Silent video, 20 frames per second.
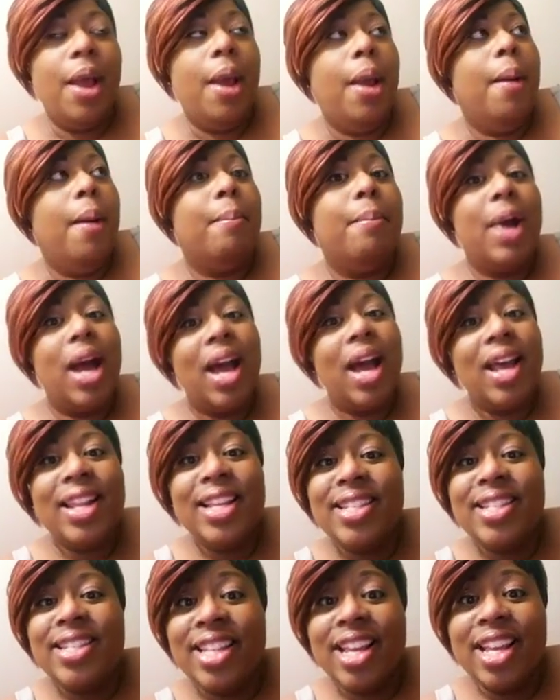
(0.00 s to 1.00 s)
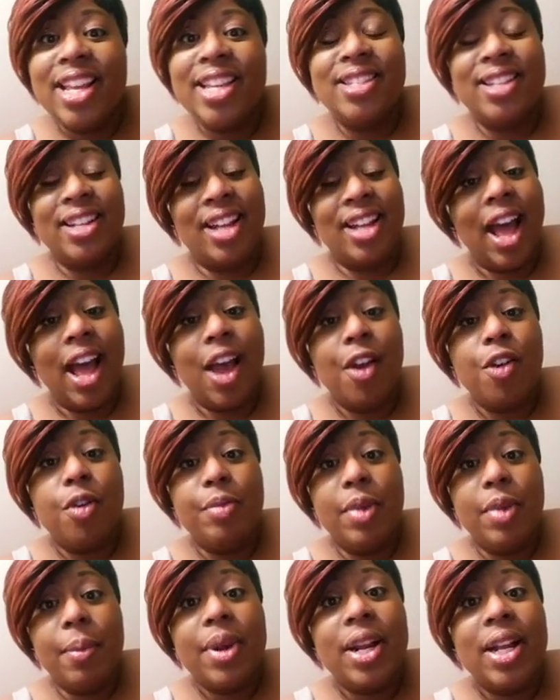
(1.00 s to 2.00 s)
Molly sees the guy.
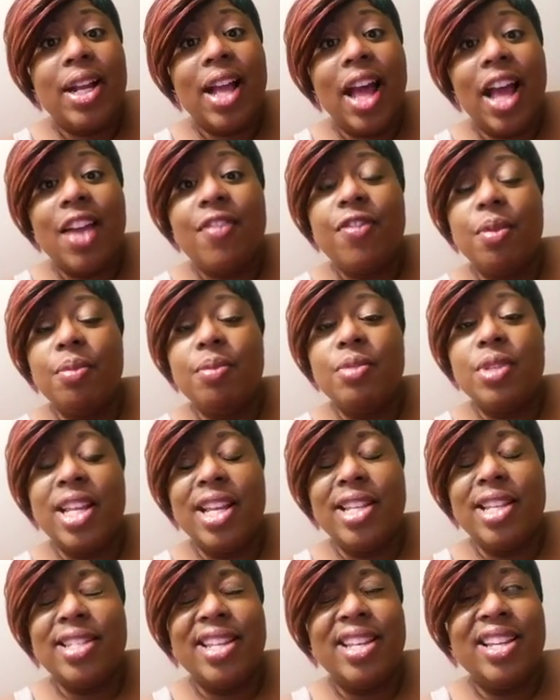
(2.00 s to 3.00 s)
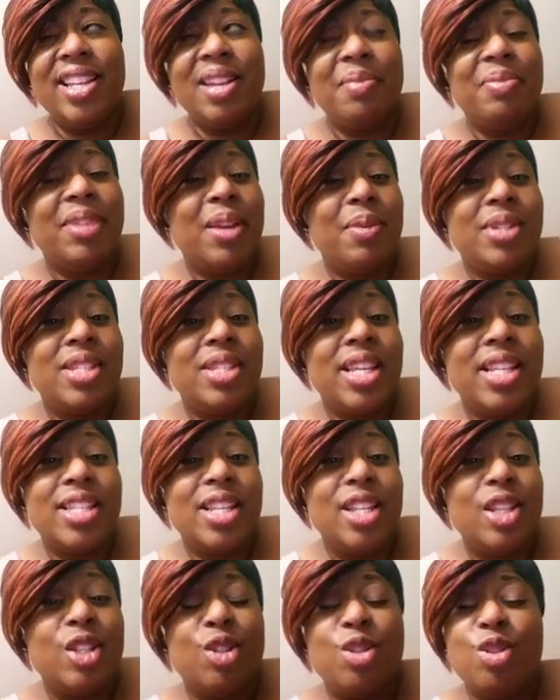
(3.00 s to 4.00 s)
Remember the guy from season? I think it was
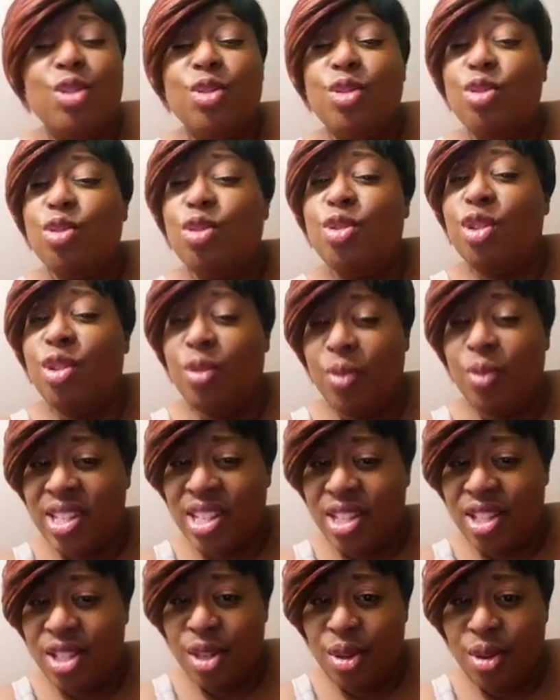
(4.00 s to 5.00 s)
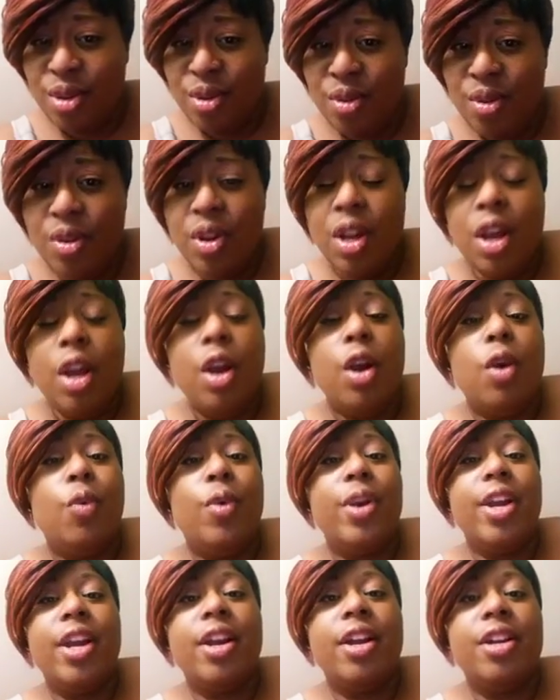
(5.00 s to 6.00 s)
season two. Was it two?
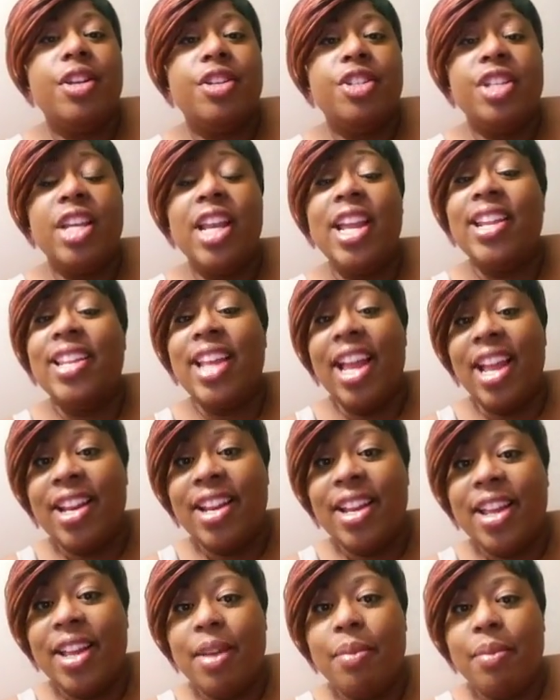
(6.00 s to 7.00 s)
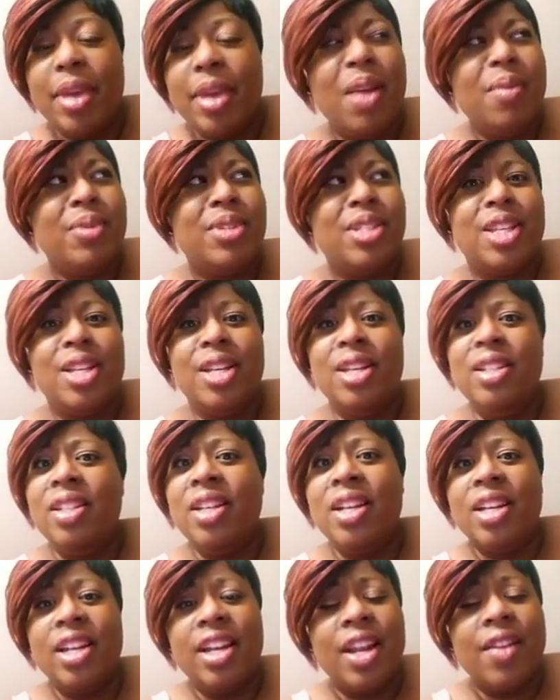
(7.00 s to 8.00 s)
Where she had dated him and he was good
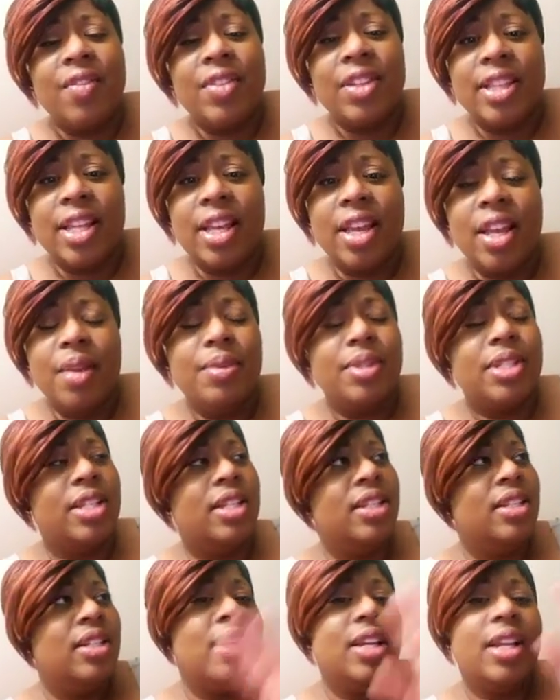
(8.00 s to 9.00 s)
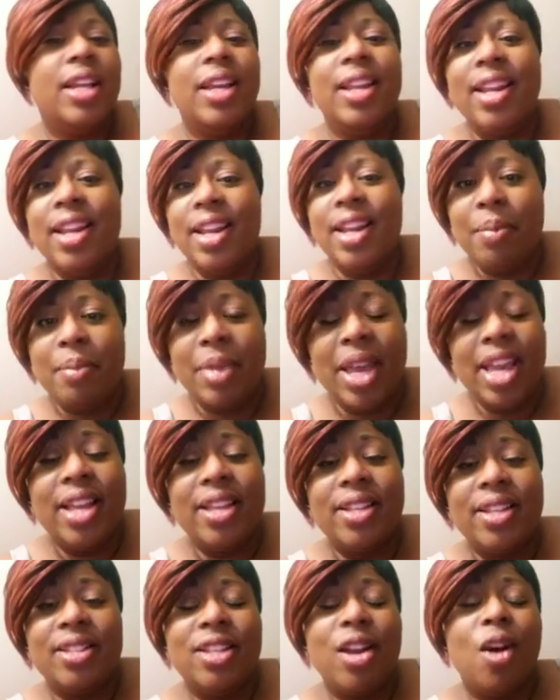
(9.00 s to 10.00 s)
looking and everything. He was good looking and
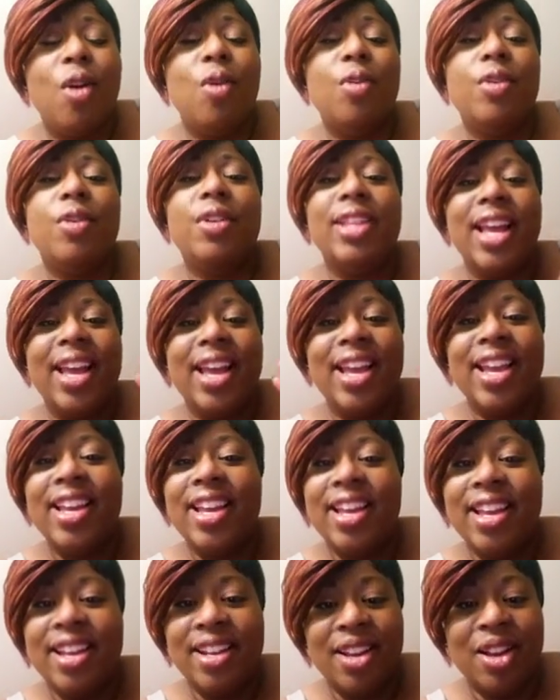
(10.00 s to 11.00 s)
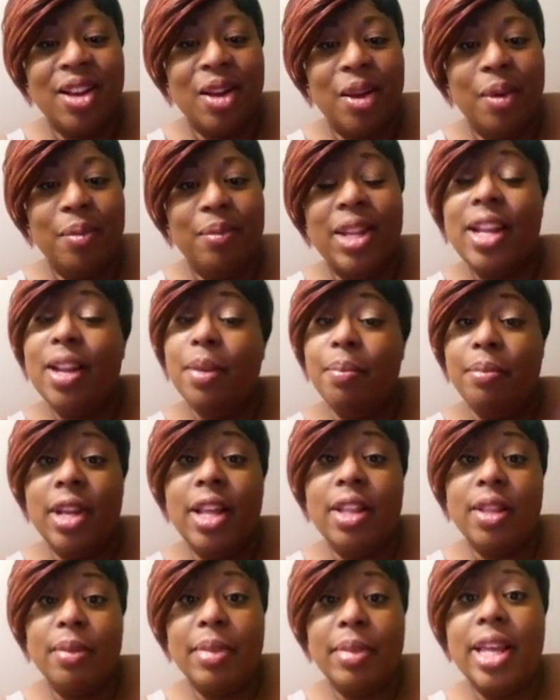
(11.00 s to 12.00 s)
he told her that he had let
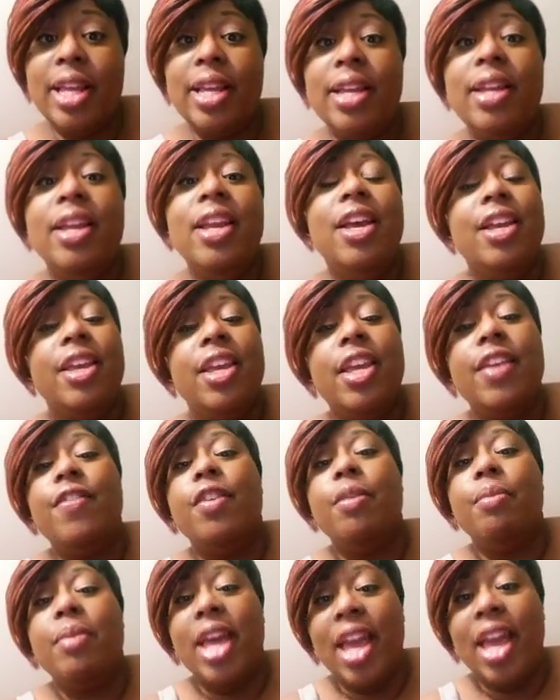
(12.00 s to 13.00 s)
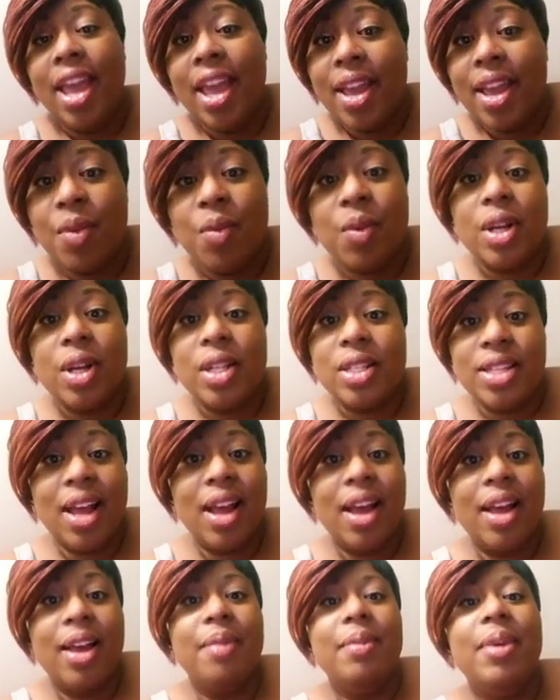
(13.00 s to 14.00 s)
another man give him head one
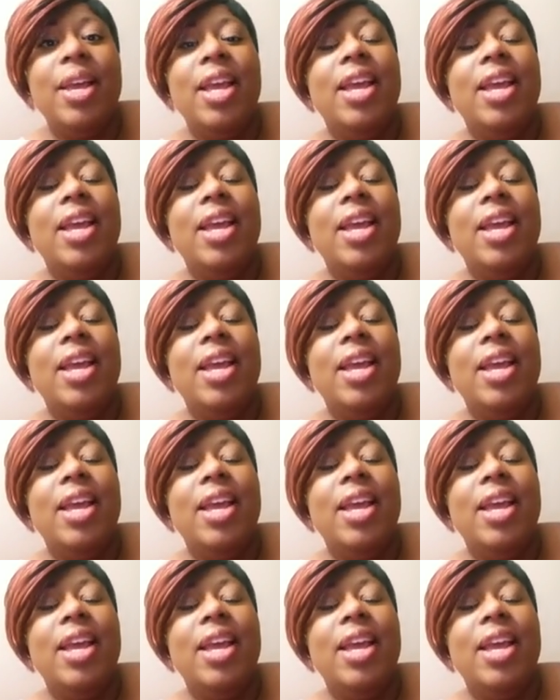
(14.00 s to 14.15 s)
time.